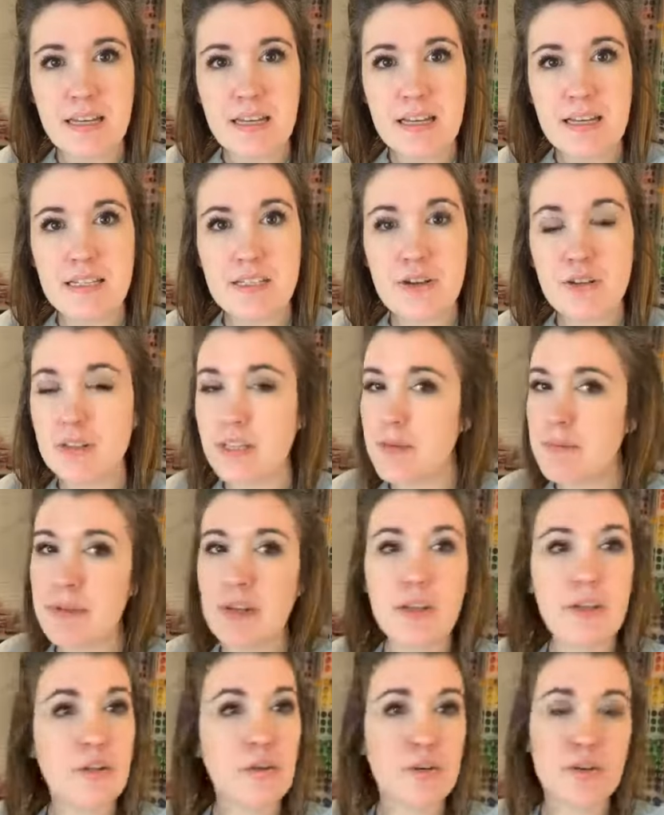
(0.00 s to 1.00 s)
Is there a limit
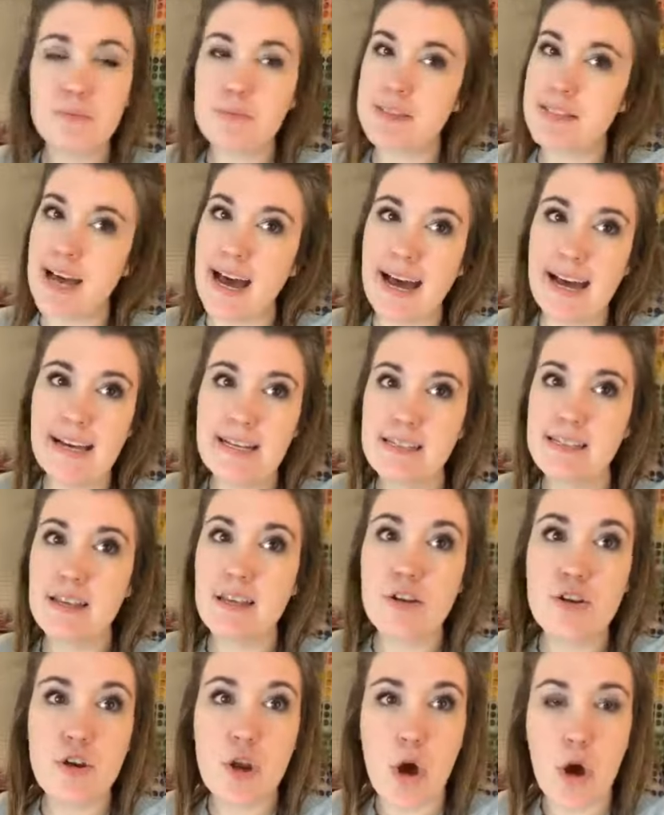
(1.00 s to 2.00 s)
on the group size?
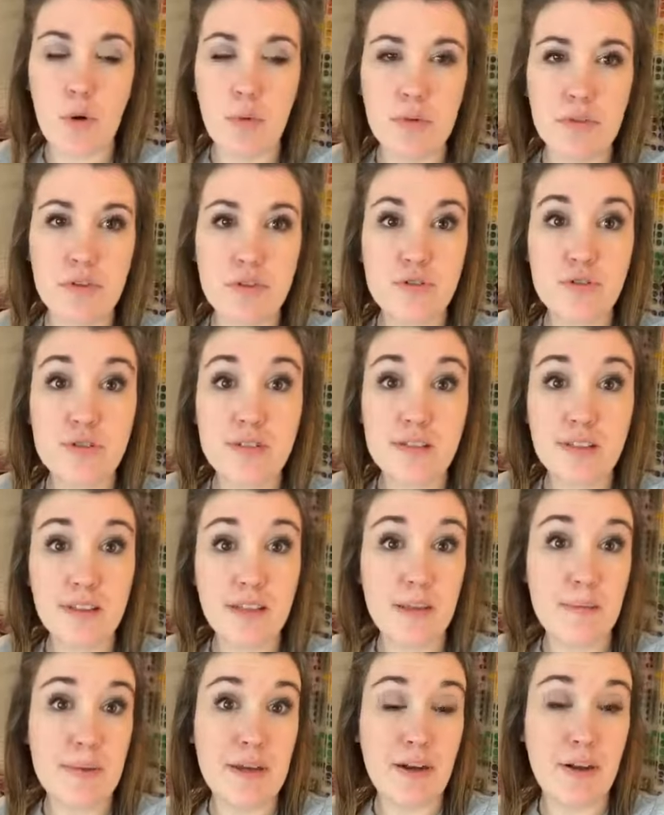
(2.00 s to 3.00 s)
No, there's just a
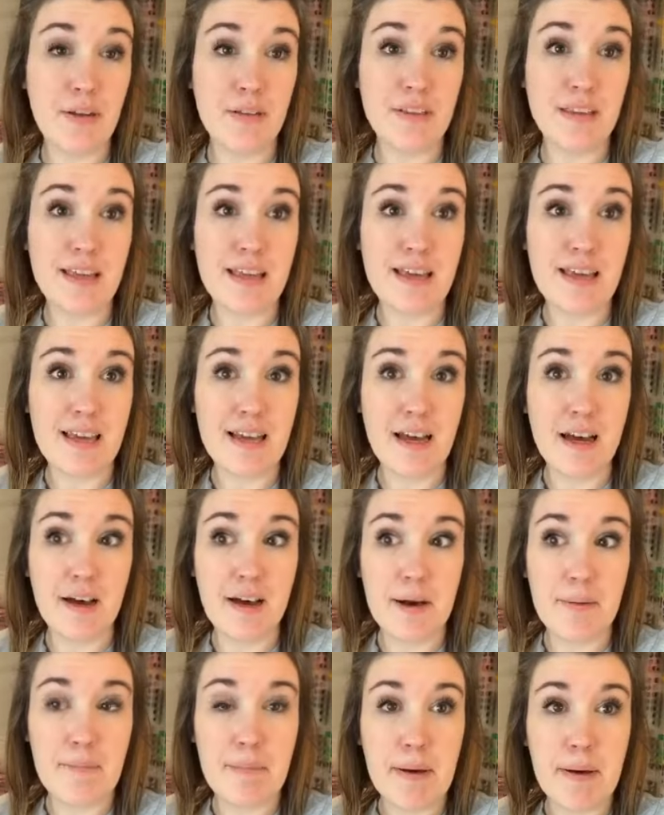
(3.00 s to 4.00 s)
limit on the
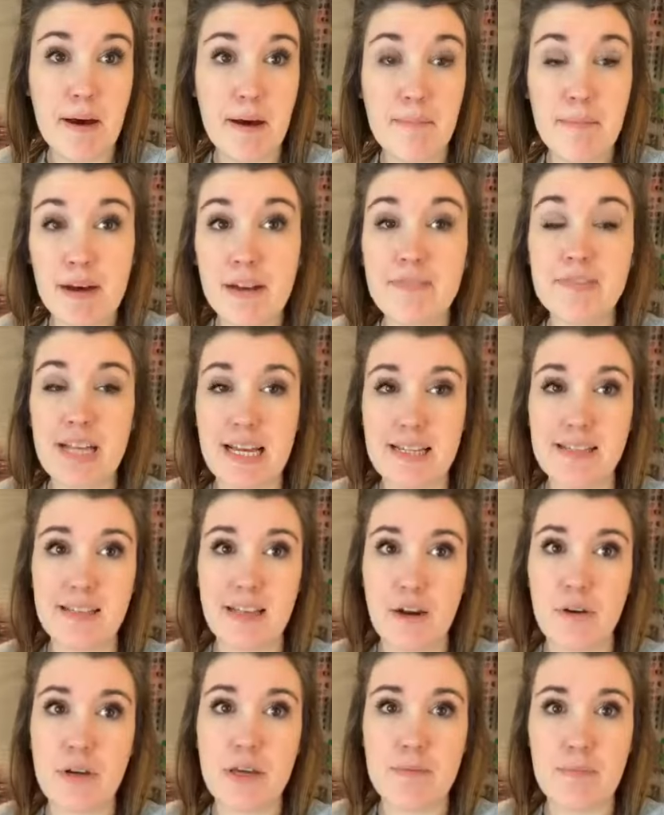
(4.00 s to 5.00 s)
amount of days that
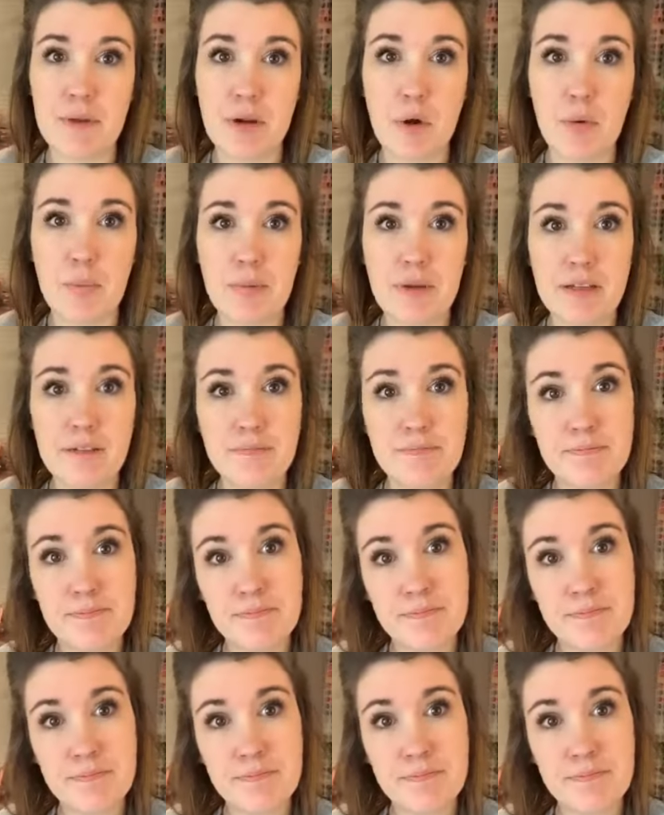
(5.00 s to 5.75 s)
I'll keep it open.